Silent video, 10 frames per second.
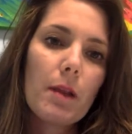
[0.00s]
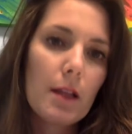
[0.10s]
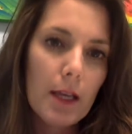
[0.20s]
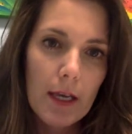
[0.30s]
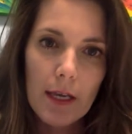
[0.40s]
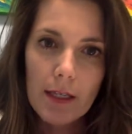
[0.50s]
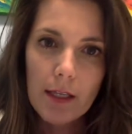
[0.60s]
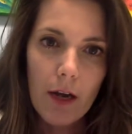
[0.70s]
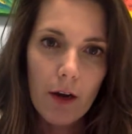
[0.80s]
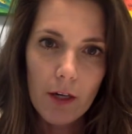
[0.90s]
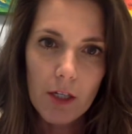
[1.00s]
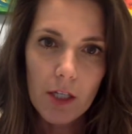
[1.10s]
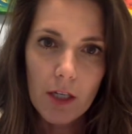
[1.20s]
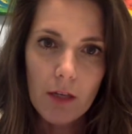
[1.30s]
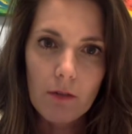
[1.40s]
please, I urge
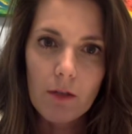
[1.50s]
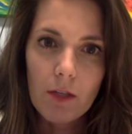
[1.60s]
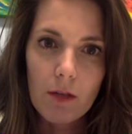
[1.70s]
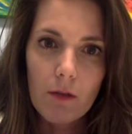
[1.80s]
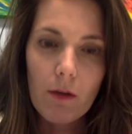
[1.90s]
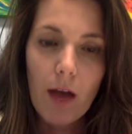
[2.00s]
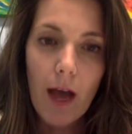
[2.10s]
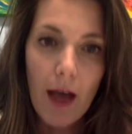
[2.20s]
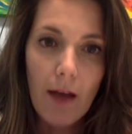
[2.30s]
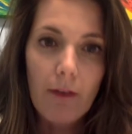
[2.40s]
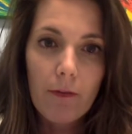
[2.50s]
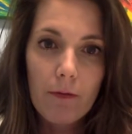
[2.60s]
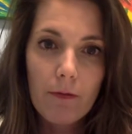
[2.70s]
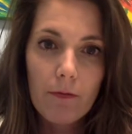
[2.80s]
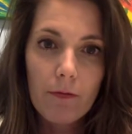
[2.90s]
you to have
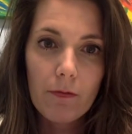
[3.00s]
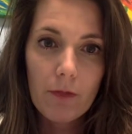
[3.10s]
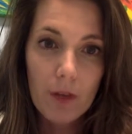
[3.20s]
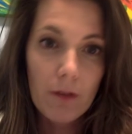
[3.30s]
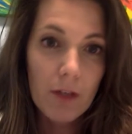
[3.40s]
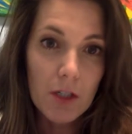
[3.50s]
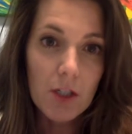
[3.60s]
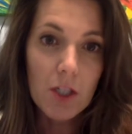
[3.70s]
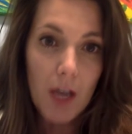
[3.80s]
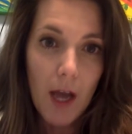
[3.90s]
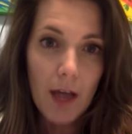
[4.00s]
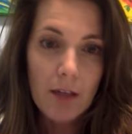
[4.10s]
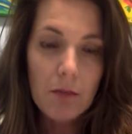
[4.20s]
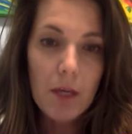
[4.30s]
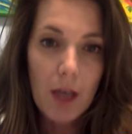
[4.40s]
their vision
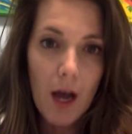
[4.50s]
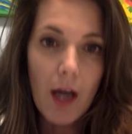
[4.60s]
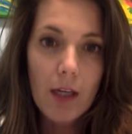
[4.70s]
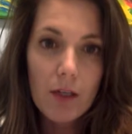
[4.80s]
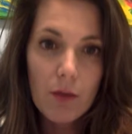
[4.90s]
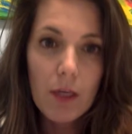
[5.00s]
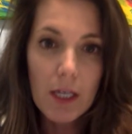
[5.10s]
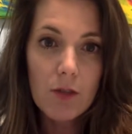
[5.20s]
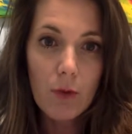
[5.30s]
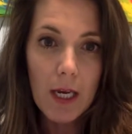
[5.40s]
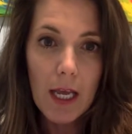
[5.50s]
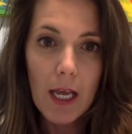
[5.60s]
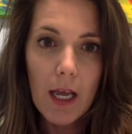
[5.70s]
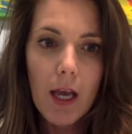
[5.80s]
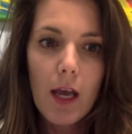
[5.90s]
checked beyond
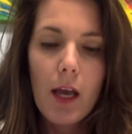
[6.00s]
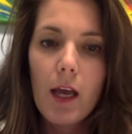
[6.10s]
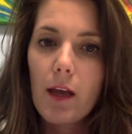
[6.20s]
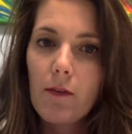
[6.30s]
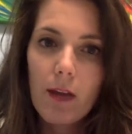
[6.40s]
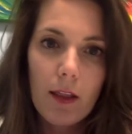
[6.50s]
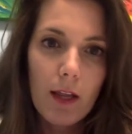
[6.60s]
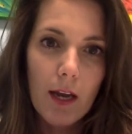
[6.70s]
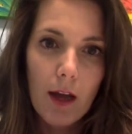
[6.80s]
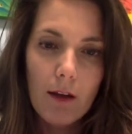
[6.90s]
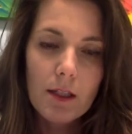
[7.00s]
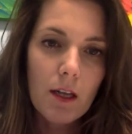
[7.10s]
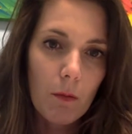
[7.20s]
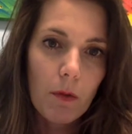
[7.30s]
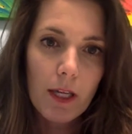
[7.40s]
20/20. If nothing else,
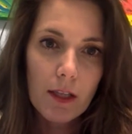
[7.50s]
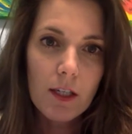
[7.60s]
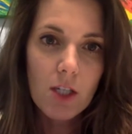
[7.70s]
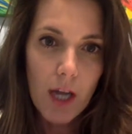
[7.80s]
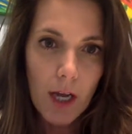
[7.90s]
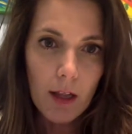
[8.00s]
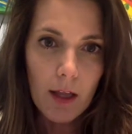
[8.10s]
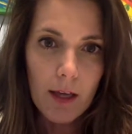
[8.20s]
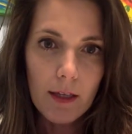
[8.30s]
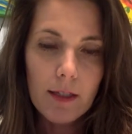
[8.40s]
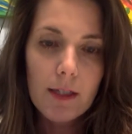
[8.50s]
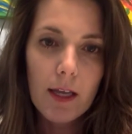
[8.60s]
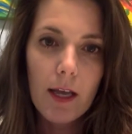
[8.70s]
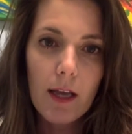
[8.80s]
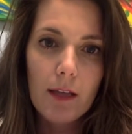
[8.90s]
complete the checklist
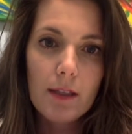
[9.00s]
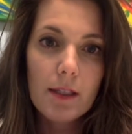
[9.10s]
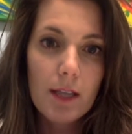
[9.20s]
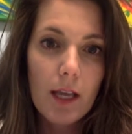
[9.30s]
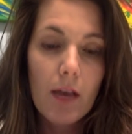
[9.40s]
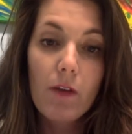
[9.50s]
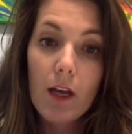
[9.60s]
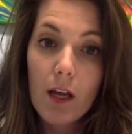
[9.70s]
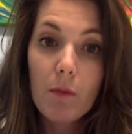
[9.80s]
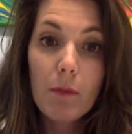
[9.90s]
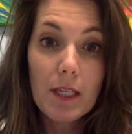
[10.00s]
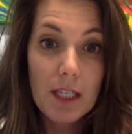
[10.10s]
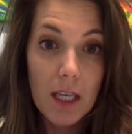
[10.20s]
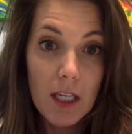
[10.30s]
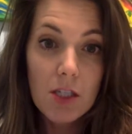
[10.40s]
and see if it could
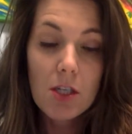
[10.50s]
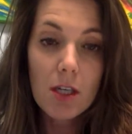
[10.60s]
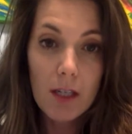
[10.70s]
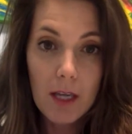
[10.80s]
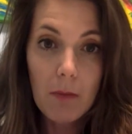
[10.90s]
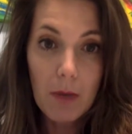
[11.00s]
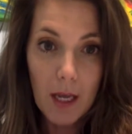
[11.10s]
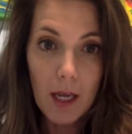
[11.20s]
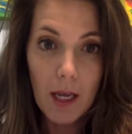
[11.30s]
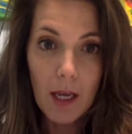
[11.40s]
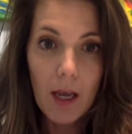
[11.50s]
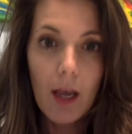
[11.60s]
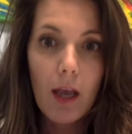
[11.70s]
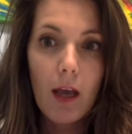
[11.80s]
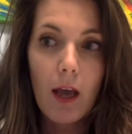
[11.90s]
potentially be
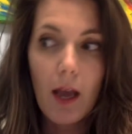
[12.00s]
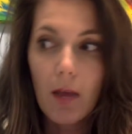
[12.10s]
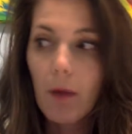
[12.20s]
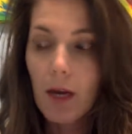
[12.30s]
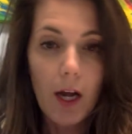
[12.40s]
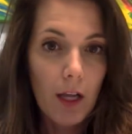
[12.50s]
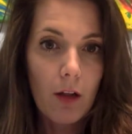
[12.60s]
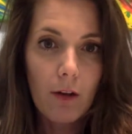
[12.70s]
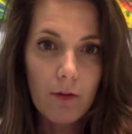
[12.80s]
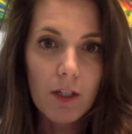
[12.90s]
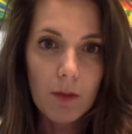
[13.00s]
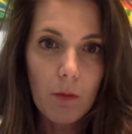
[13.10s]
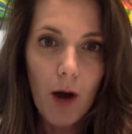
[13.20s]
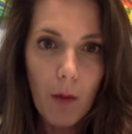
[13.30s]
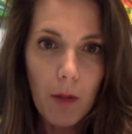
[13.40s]
a binocular vision
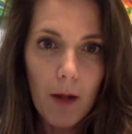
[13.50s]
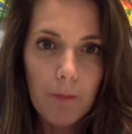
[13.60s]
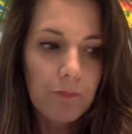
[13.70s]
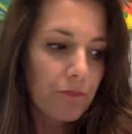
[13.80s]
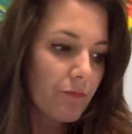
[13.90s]
problem